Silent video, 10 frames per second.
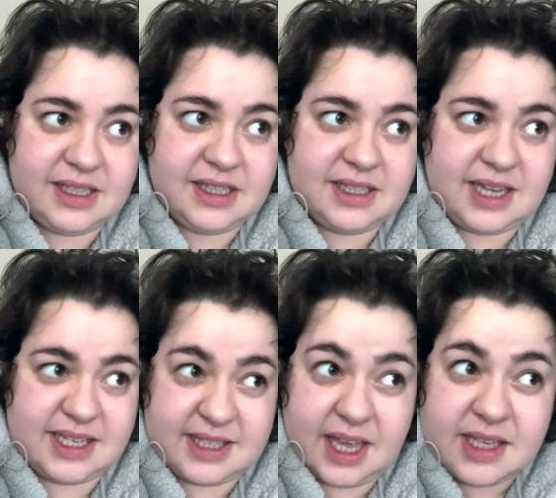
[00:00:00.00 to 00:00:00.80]
day
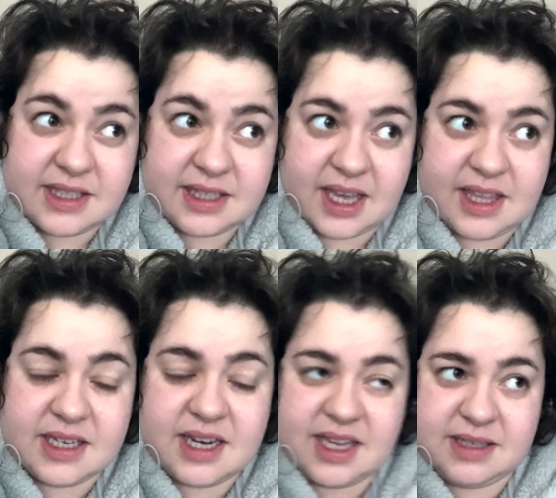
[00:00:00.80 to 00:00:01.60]
six. I think
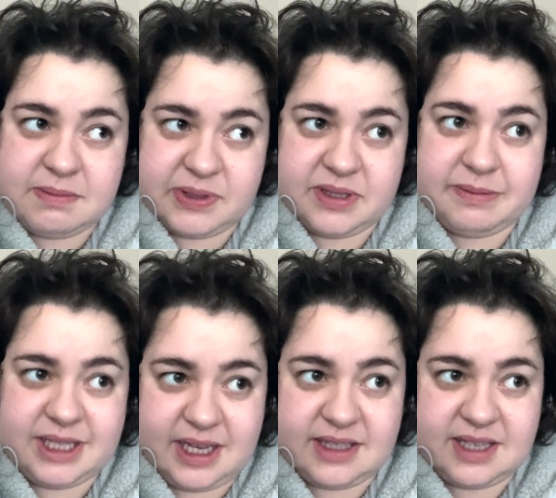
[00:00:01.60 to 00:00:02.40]
today is supposed to be
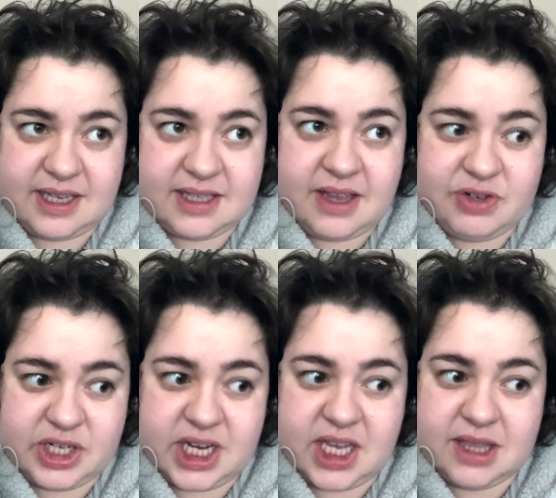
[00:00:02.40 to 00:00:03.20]
day six of
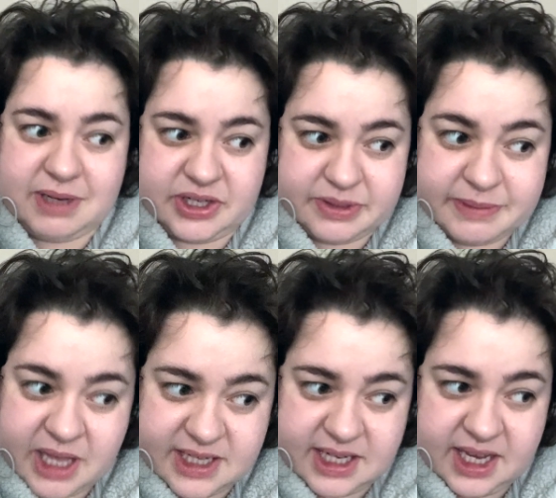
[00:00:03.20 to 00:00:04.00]
drinking the mushroom
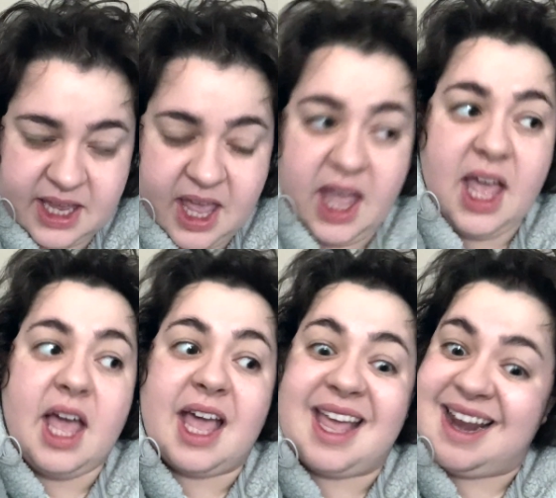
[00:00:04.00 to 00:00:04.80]
latte.
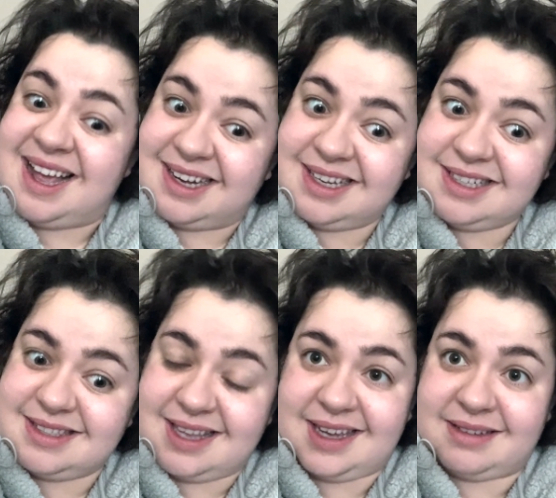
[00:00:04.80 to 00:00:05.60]
And I gotta
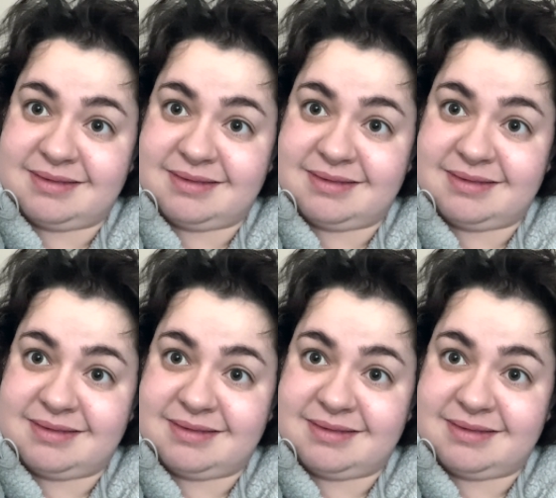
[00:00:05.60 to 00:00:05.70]
say,